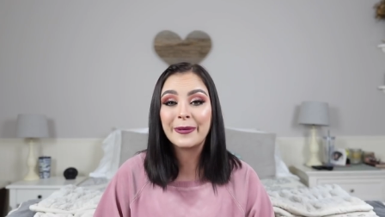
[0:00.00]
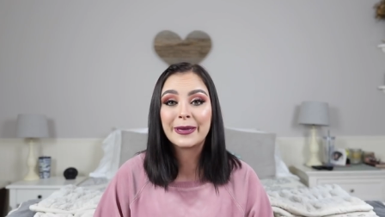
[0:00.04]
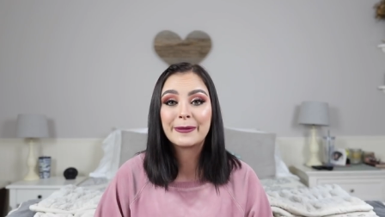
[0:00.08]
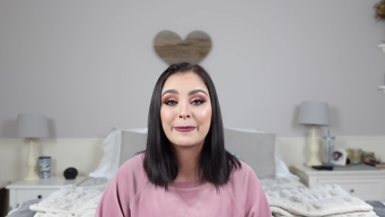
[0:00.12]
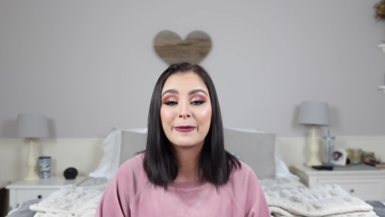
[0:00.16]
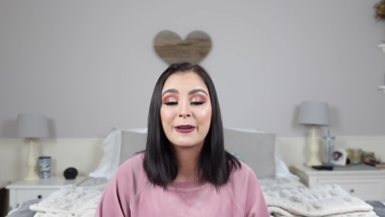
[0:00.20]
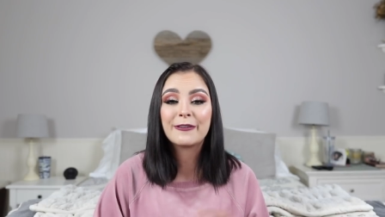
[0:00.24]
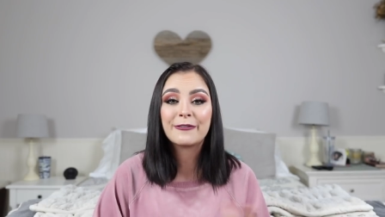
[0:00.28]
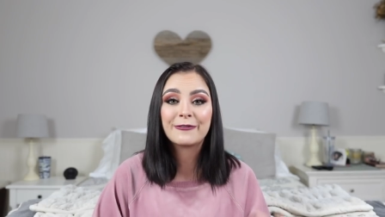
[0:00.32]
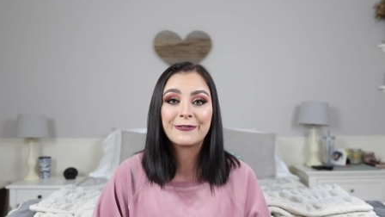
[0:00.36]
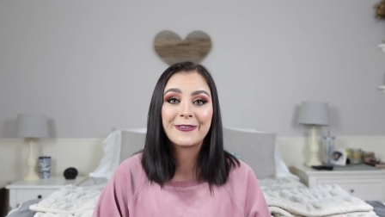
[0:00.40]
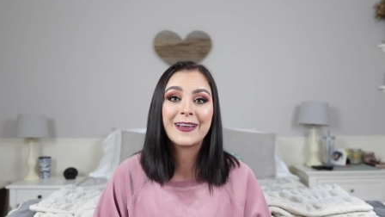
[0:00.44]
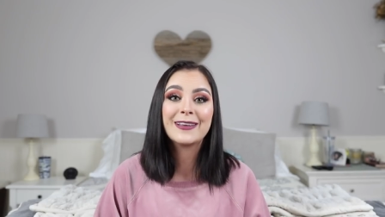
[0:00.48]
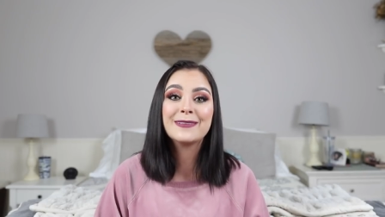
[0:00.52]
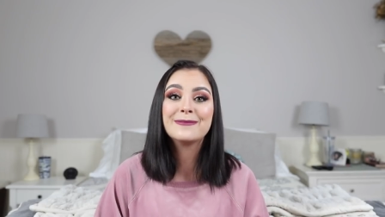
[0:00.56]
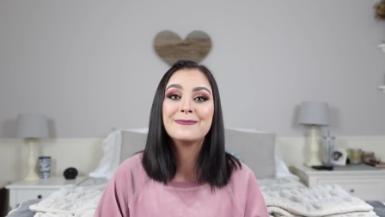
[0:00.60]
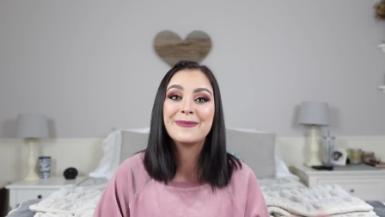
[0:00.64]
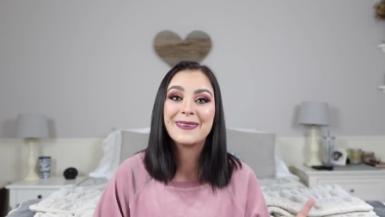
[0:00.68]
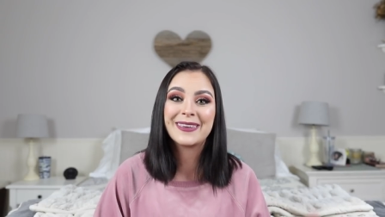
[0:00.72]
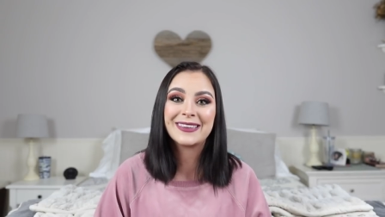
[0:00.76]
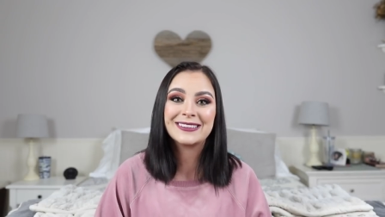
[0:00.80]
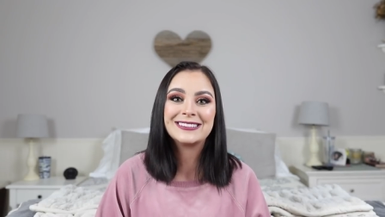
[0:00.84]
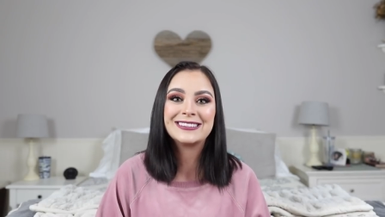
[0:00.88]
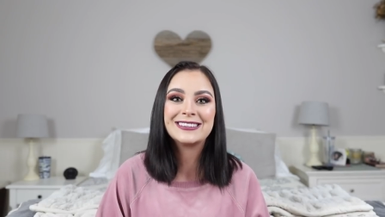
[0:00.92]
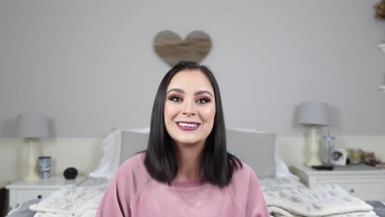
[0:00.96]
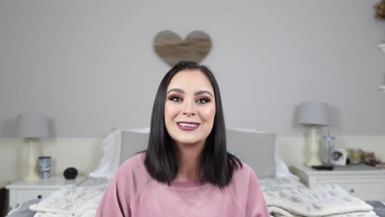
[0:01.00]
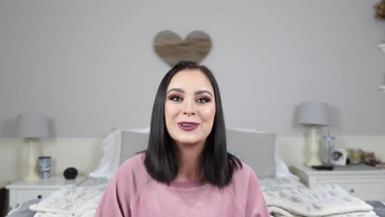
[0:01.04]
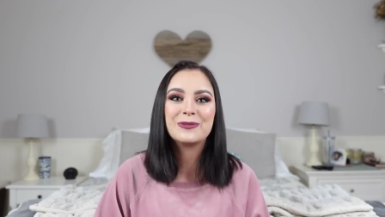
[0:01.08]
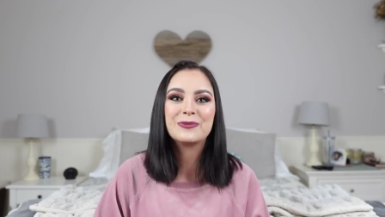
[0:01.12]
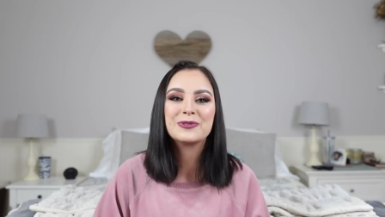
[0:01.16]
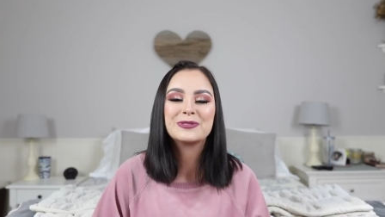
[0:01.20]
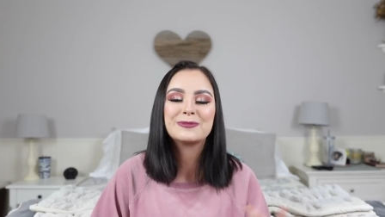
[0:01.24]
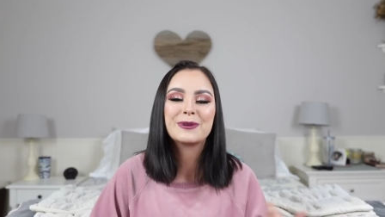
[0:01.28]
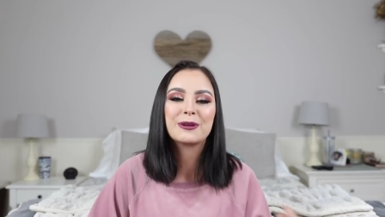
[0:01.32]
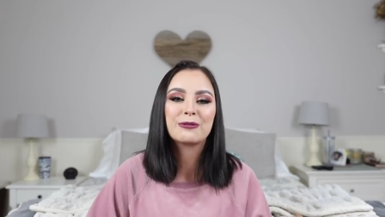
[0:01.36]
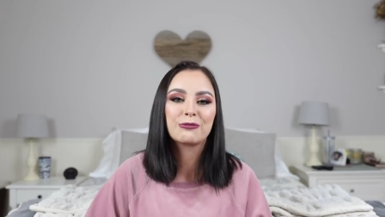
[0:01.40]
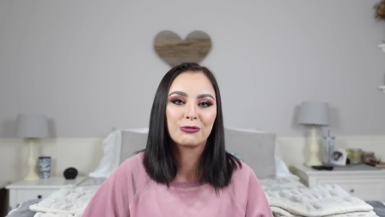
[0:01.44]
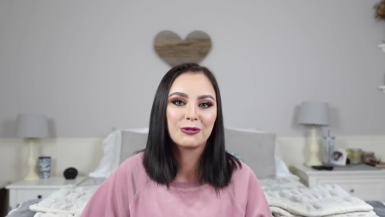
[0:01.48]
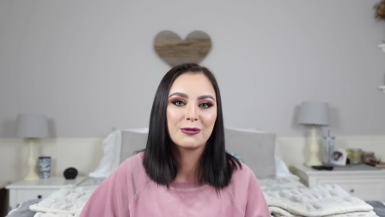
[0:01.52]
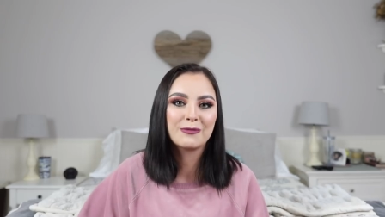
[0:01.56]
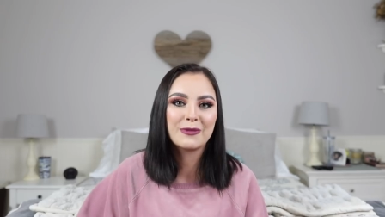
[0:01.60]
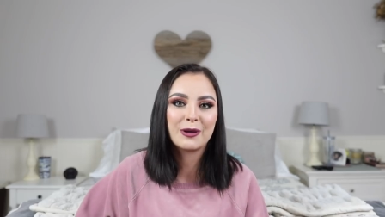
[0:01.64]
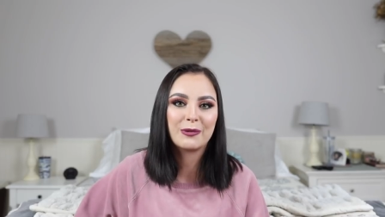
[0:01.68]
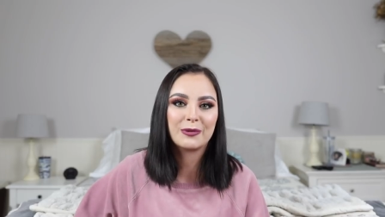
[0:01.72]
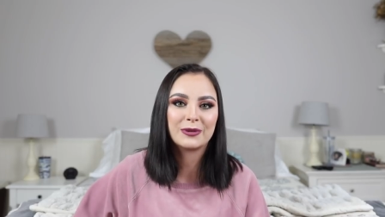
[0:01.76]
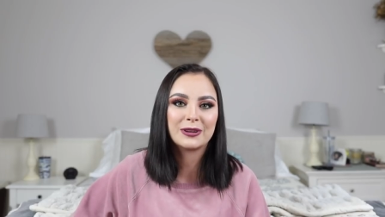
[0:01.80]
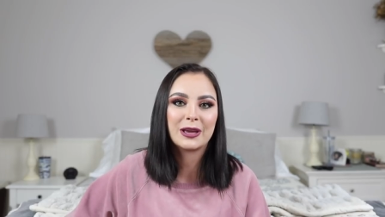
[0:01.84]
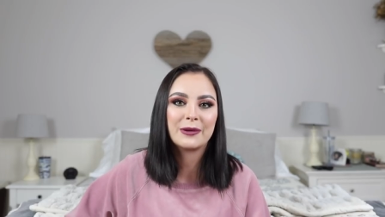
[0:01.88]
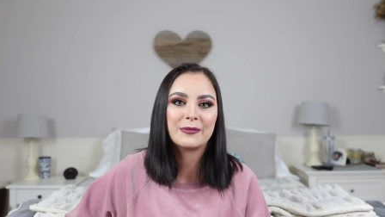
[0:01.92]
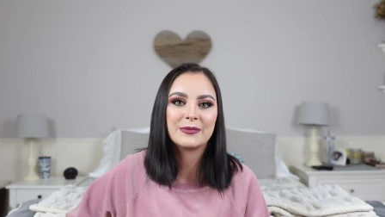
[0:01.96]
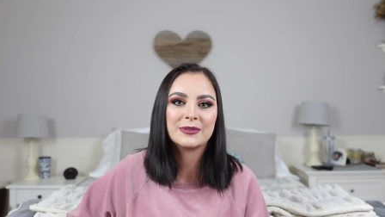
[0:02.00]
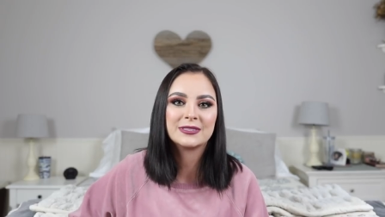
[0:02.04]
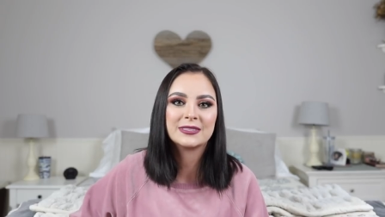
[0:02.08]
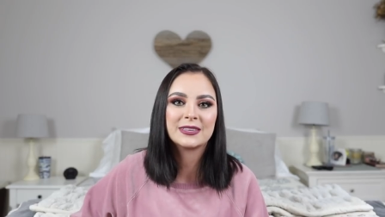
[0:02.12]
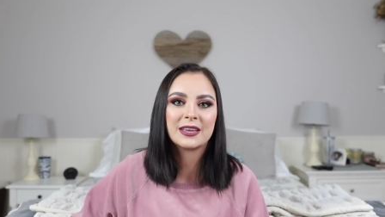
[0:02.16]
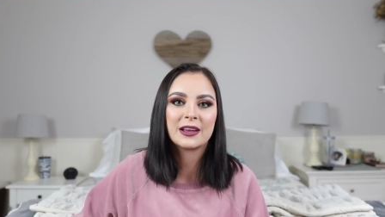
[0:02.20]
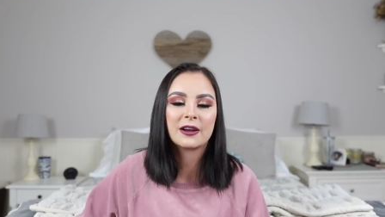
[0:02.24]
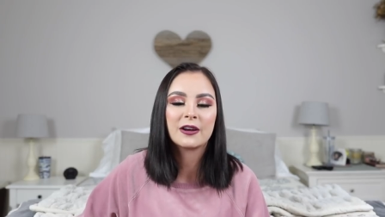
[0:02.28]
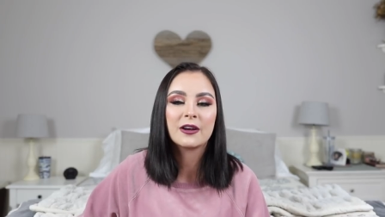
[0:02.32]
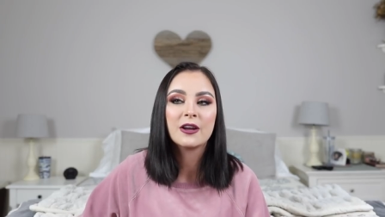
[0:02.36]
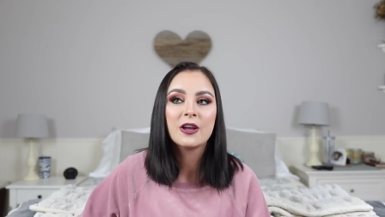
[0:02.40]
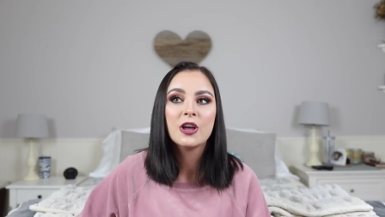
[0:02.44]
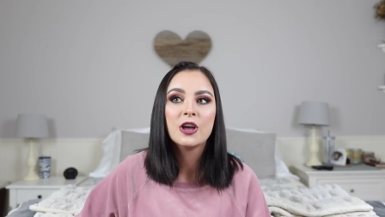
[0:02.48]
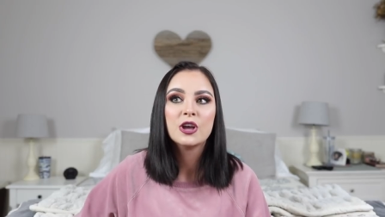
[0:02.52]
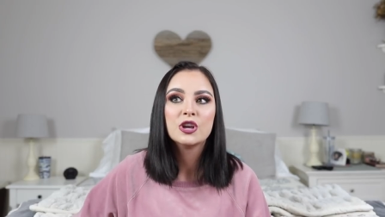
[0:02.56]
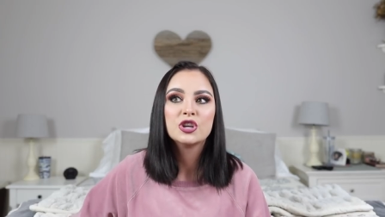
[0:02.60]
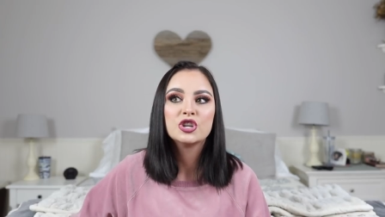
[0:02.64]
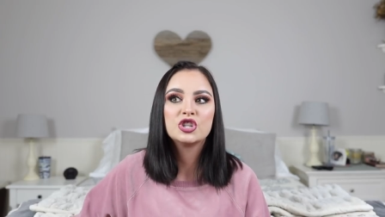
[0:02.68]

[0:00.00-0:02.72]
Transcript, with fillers: Like my friend Mandy, who was my roommate when I was there,